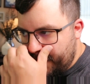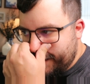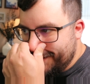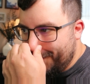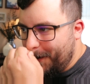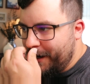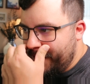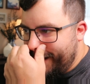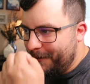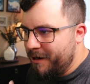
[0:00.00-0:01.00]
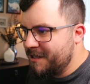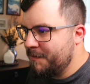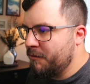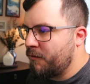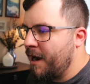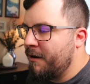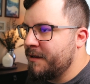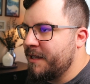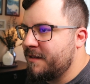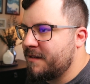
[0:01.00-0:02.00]
And I want it to be
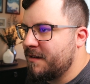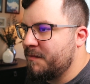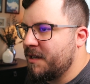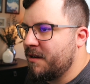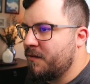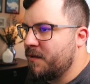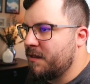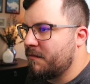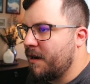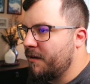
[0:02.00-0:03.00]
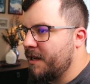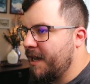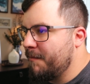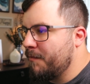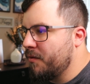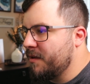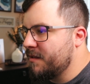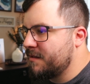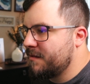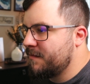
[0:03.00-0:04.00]
rounded, so I'm going to go with the rounded
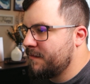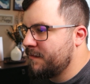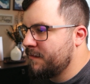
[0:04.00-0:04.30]
endpoints.